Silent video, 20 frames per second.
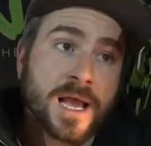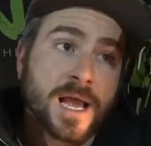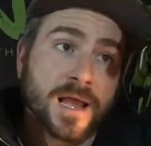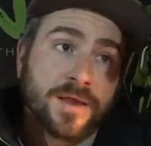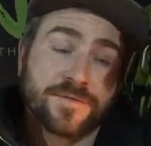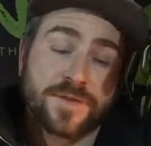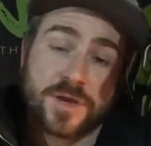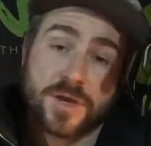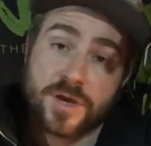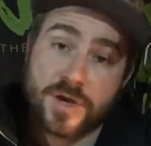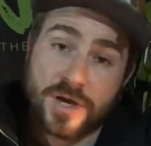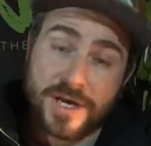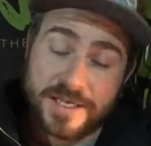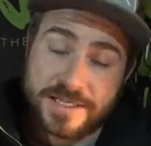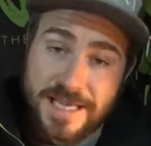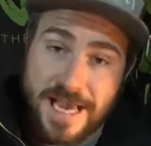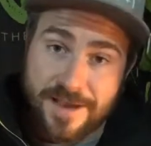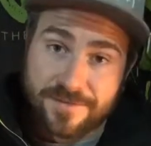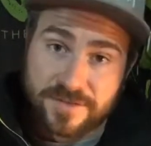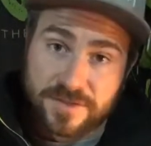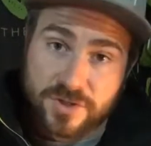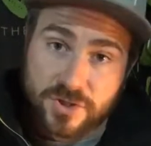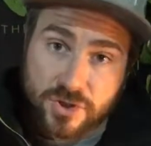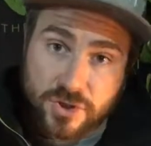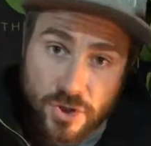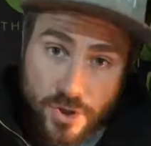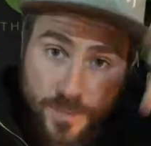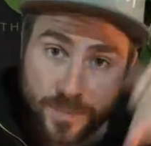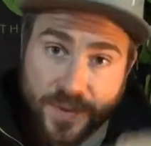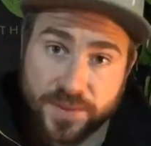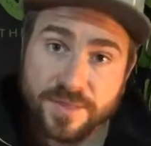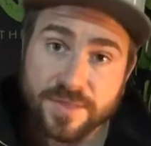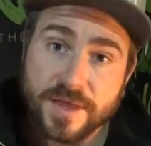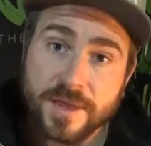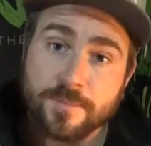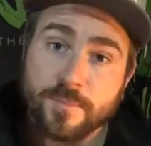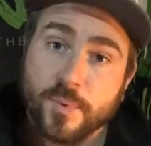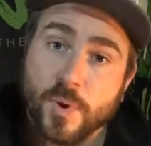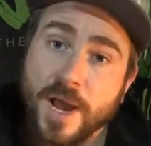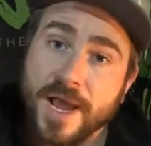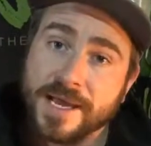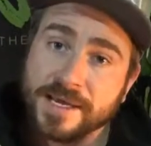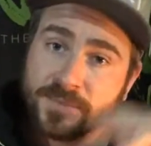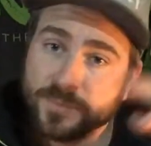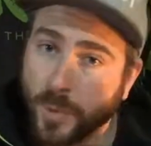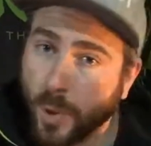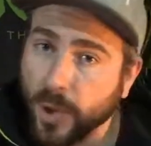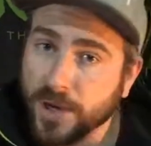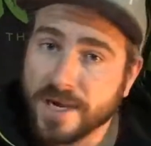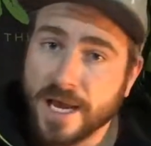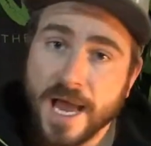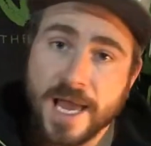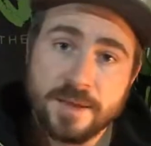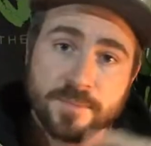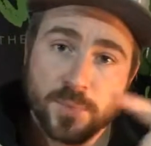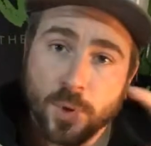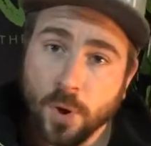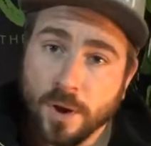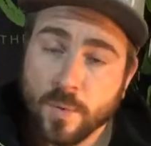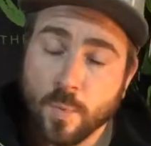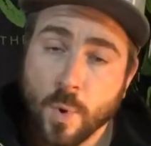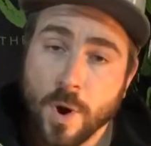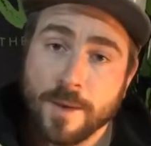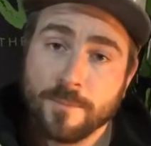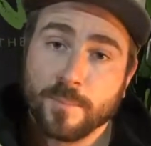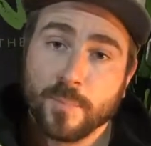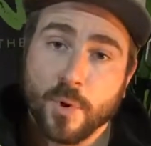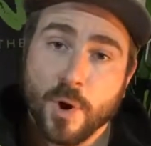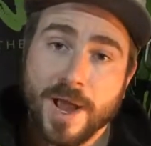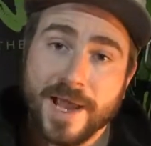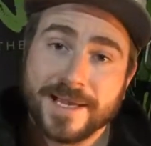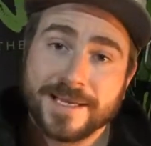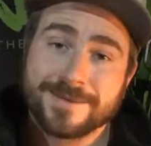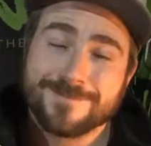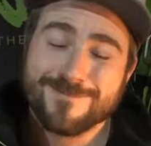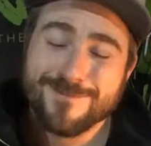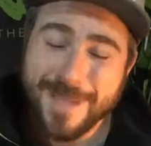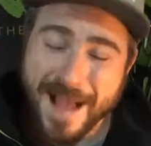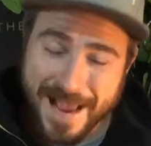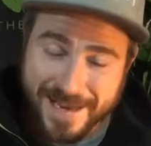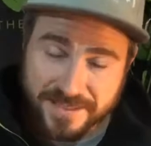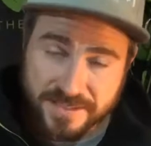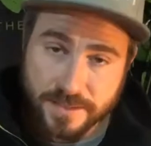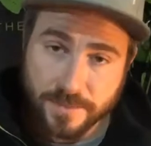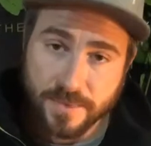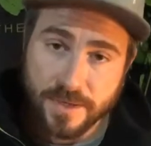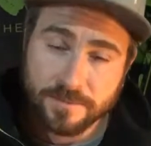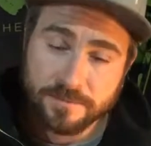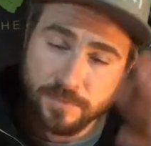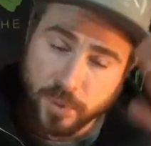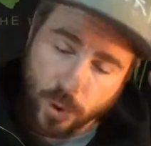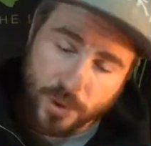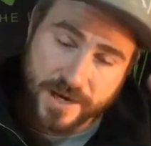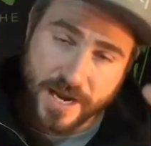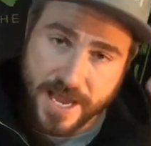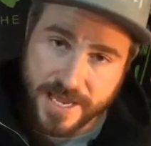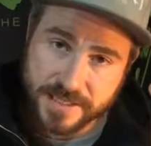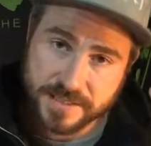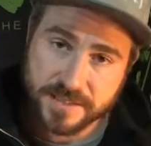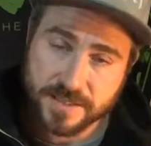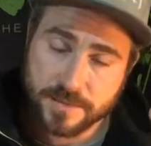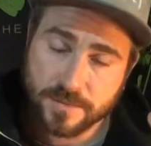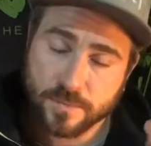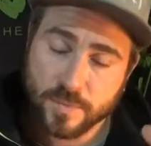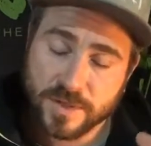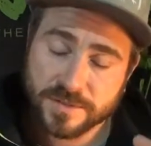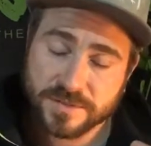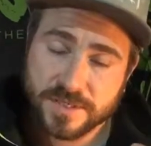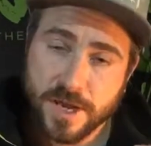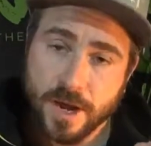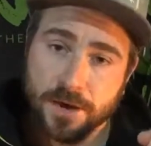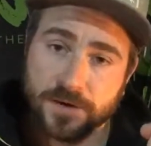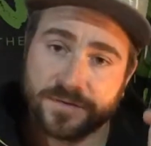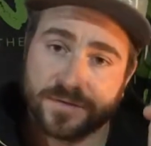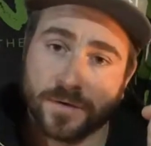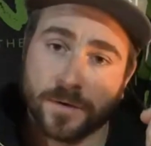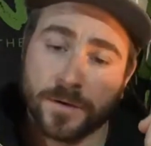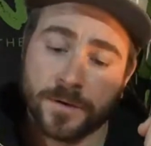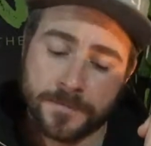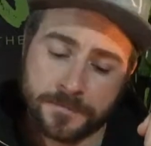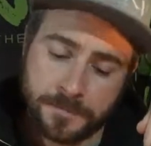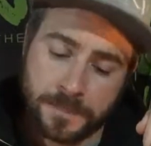If you need to have super thin braid, 0.8, 0.1 braid maximum, 0.8 is the one to go for.